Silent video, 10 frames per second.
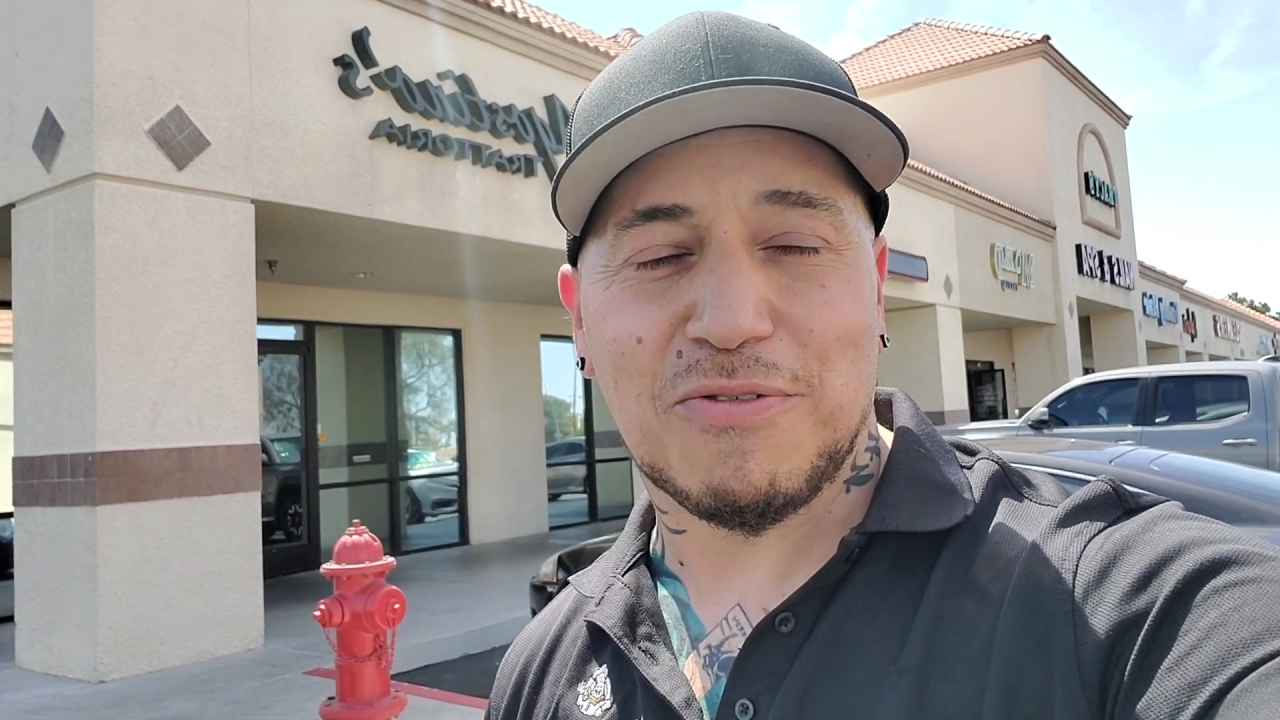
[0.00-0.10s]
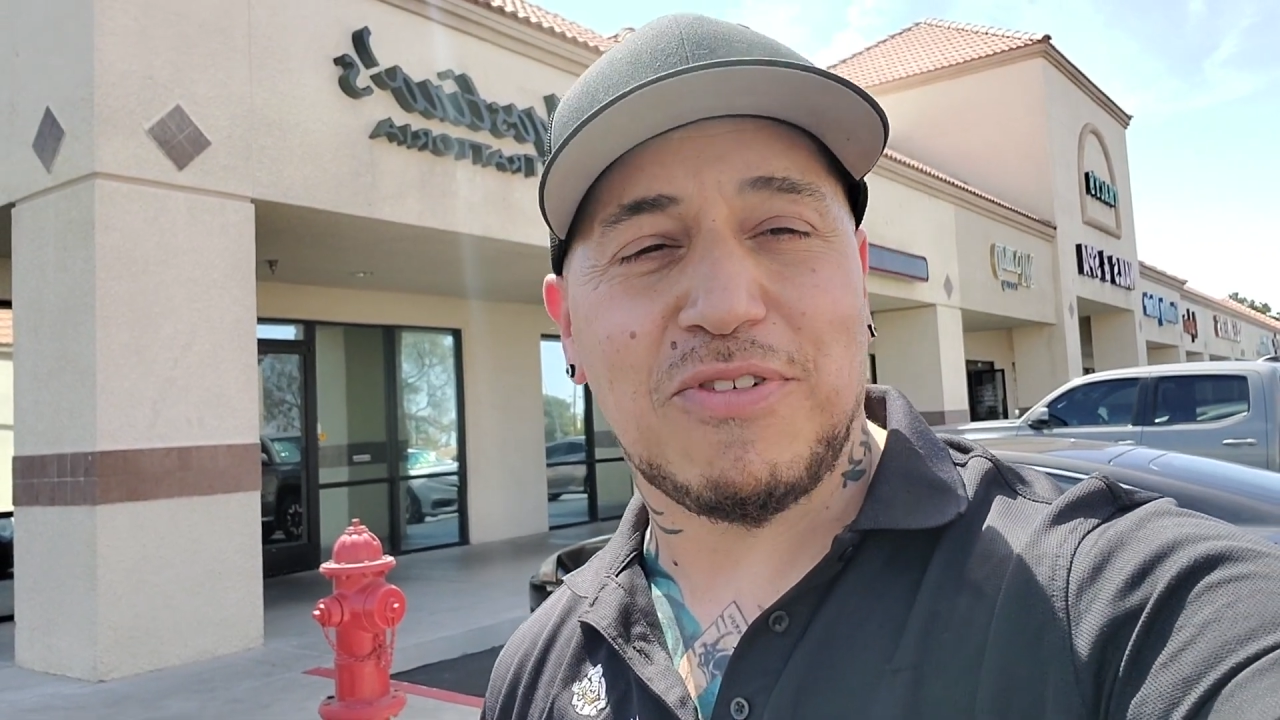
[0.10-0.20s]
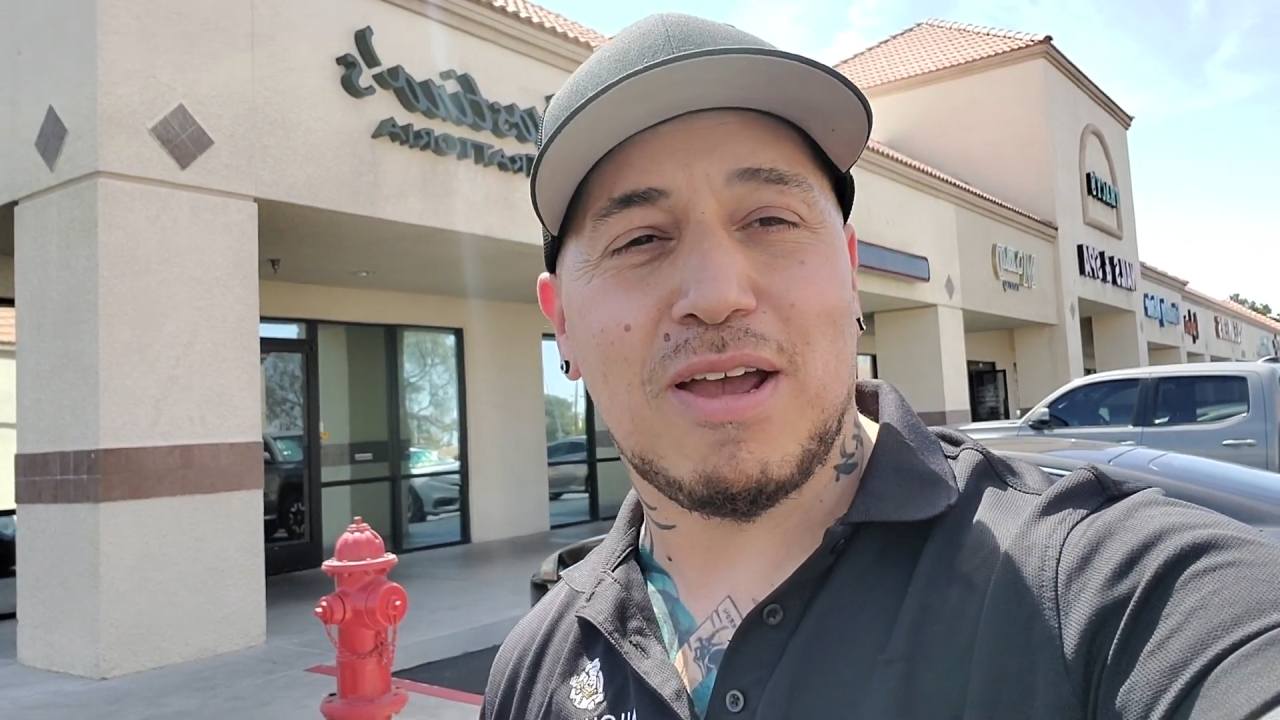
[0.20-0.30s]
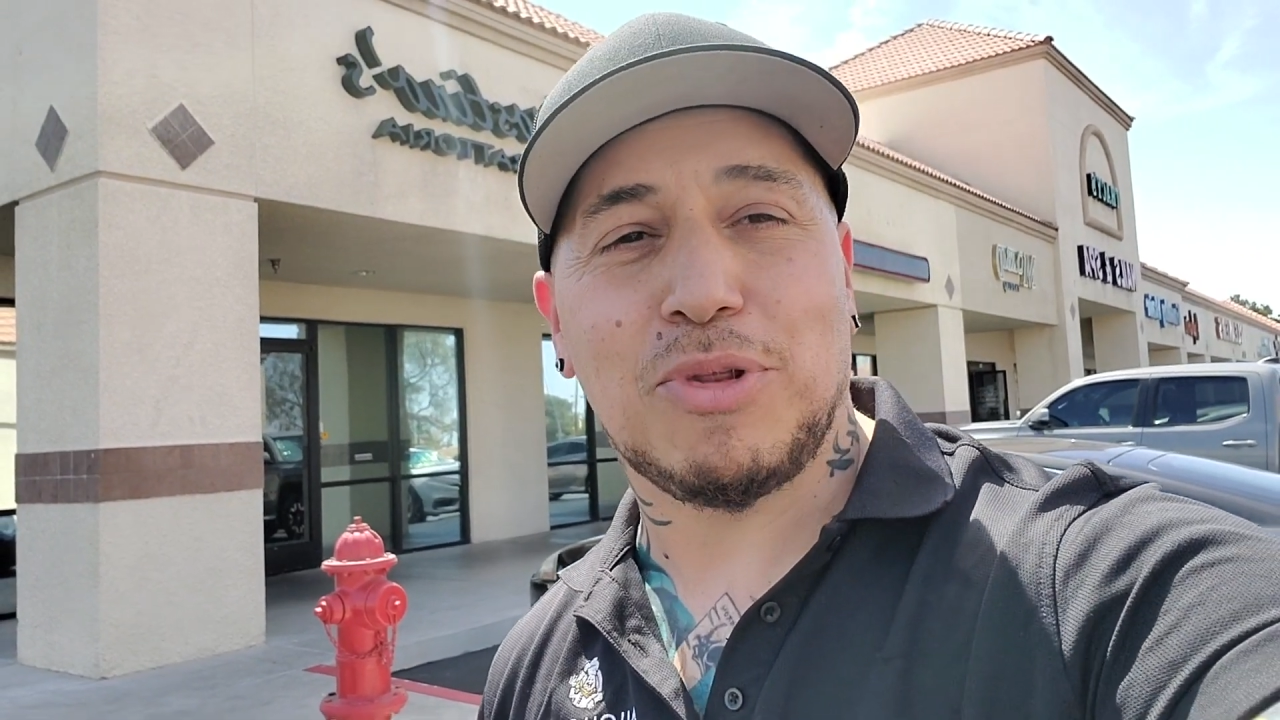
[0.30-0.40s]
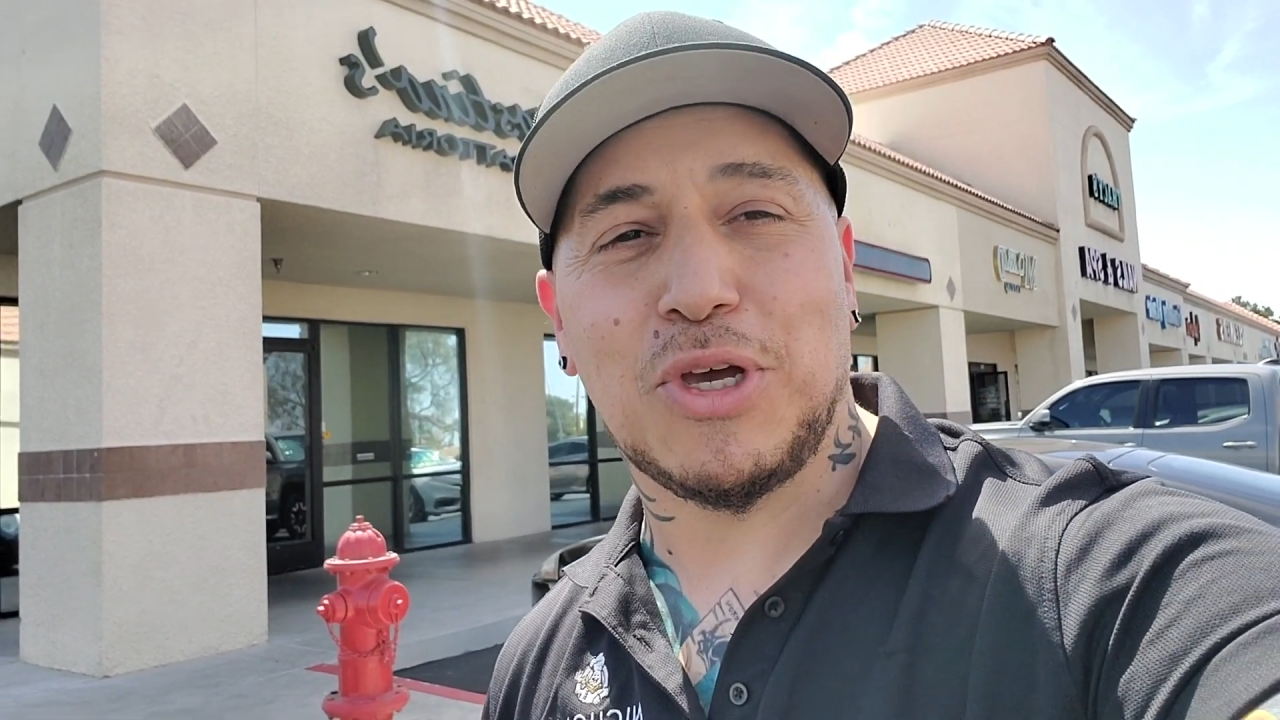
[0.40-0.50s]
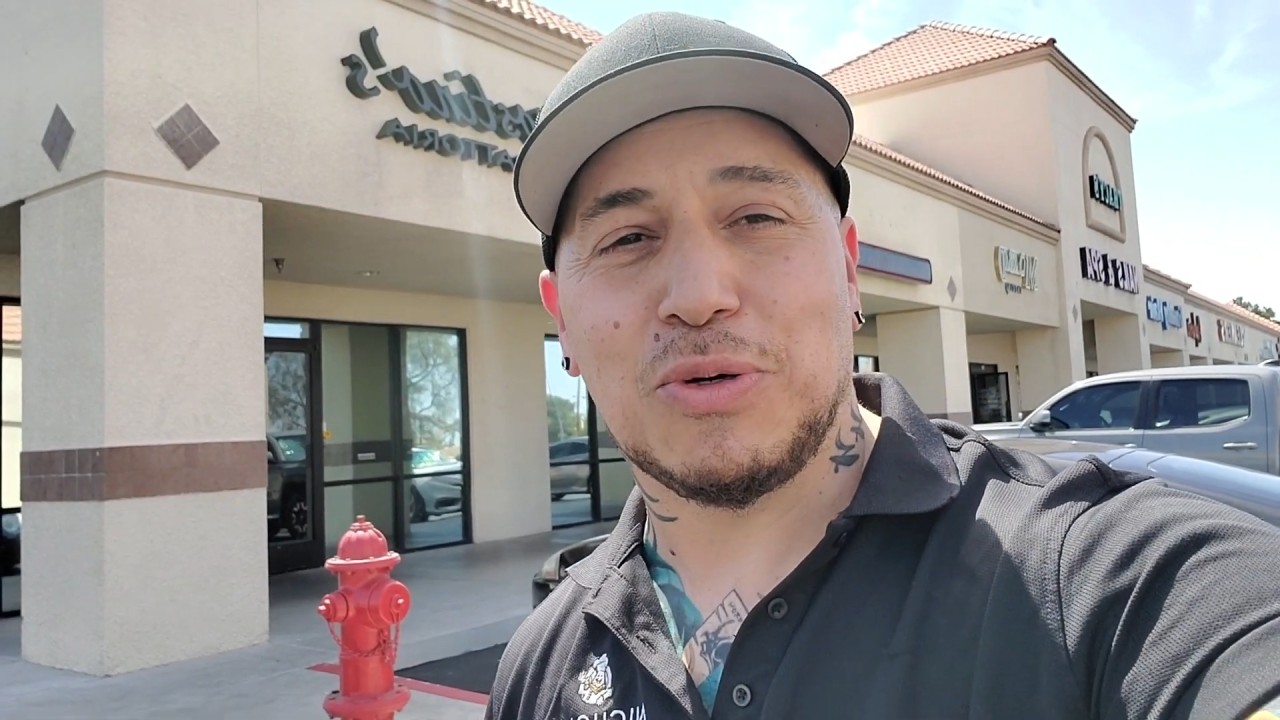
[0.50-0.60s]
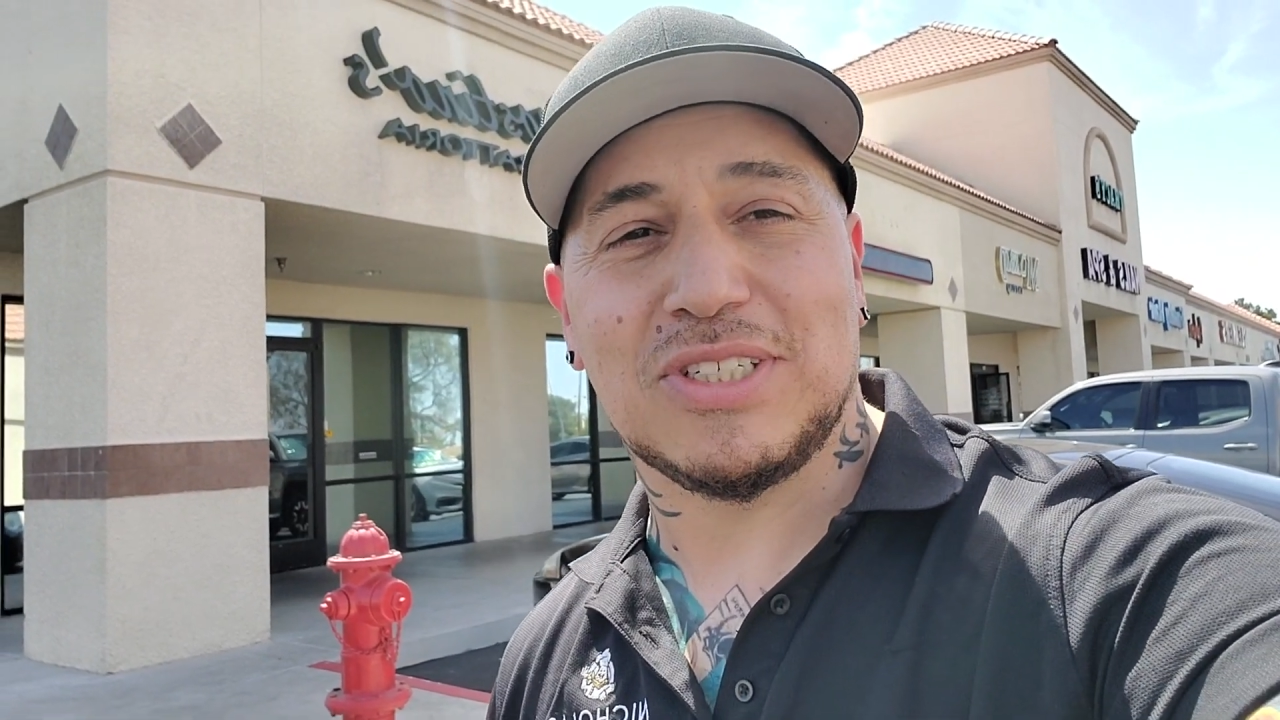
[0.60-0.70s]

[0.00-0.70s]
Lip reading: family-owned